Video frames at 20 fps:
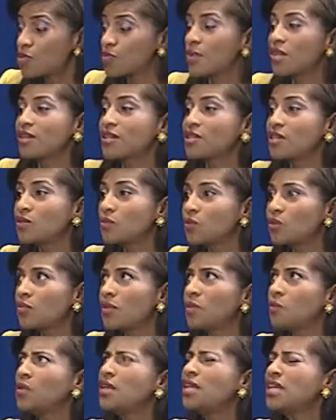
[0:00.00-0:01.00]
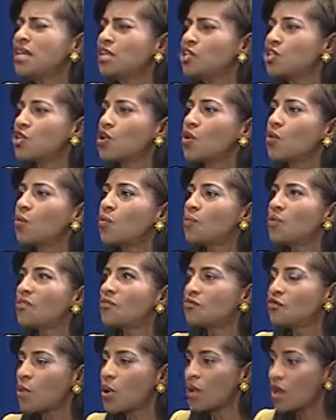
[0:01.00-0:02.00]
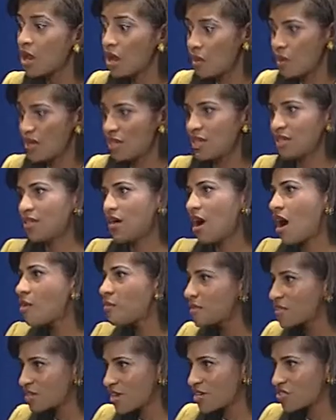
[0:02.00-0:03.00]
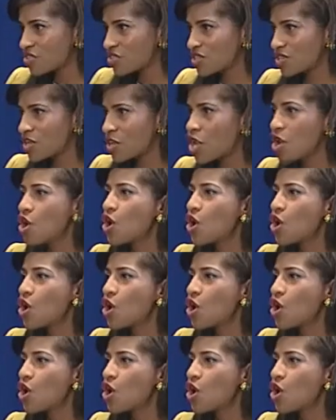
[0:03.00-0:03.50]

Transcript: because in women, we need to know before coming in the conversation,